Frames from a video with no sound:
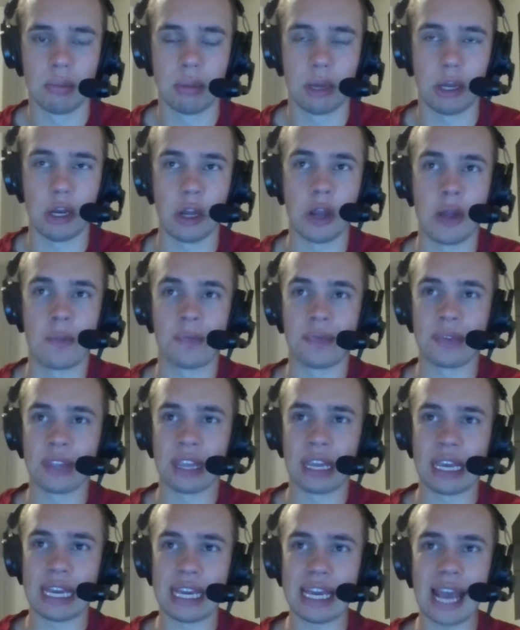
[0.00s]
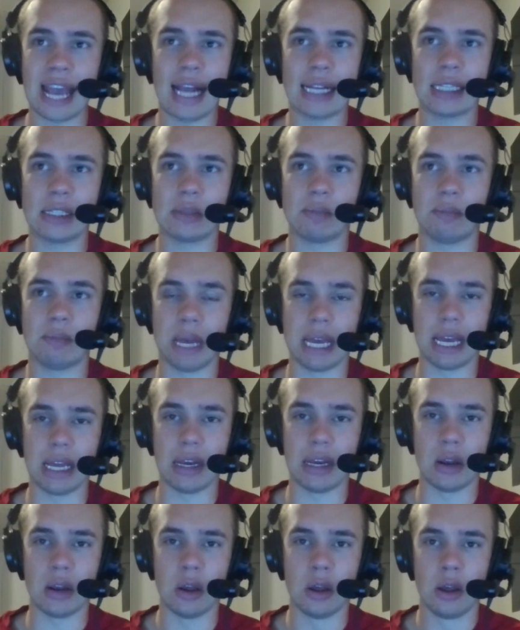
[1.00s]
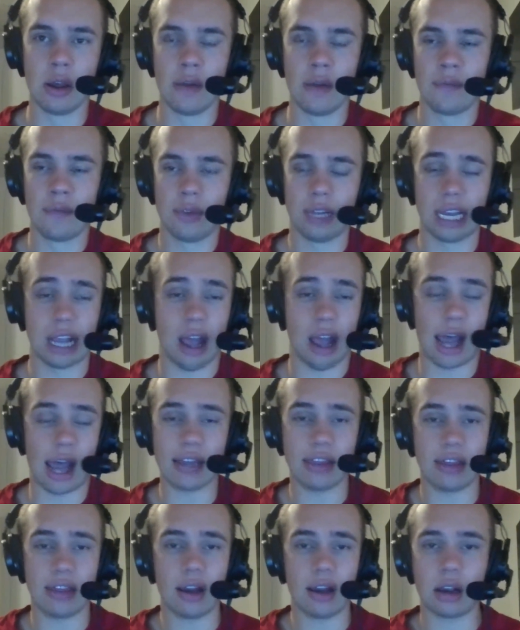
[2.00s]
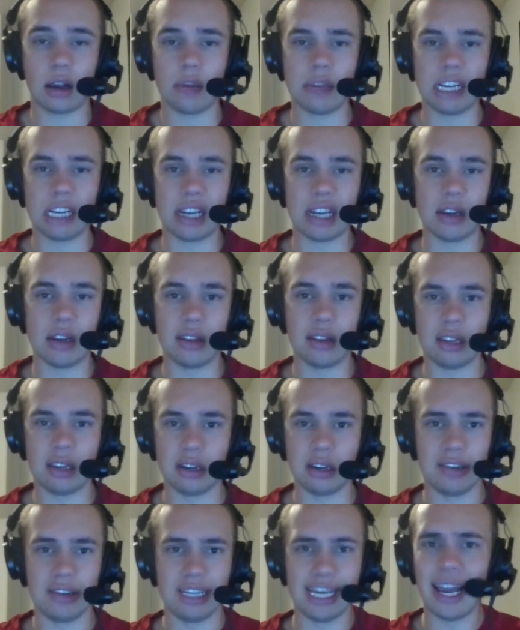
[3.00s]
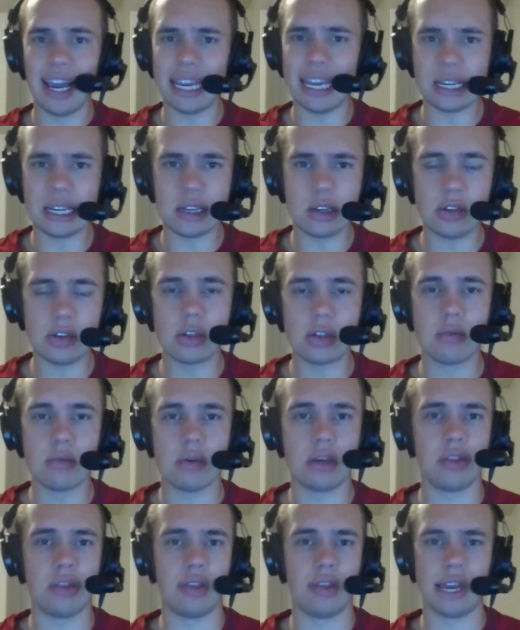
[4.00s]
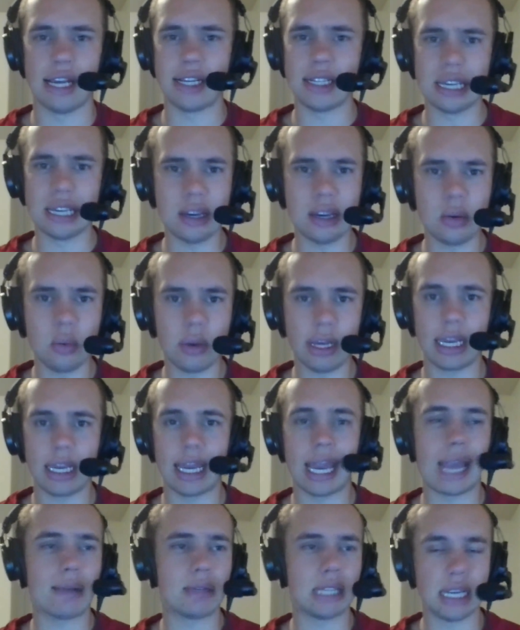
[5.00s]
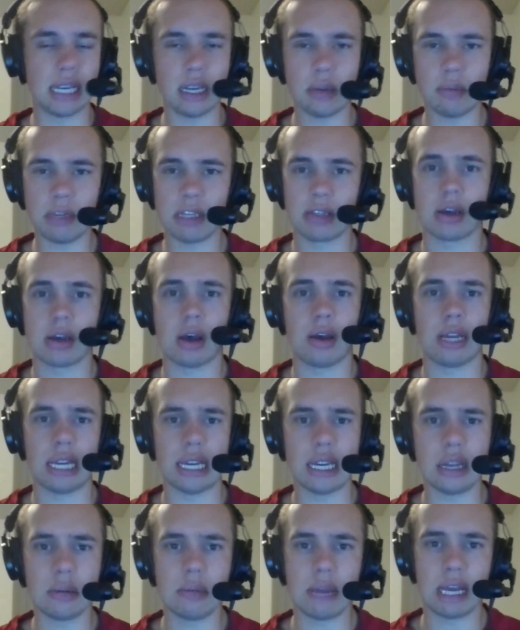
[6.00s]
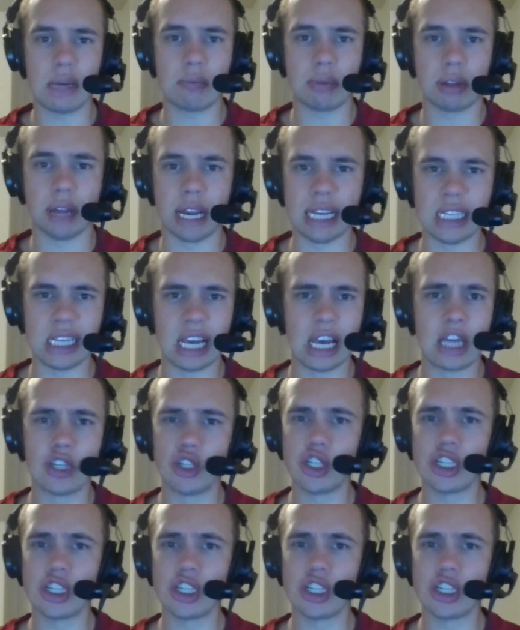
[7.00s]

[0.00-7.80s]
But he has been, like, I thought coming into the year, yeah, he can do some good things. He can win games. He can be solid. He can make plays.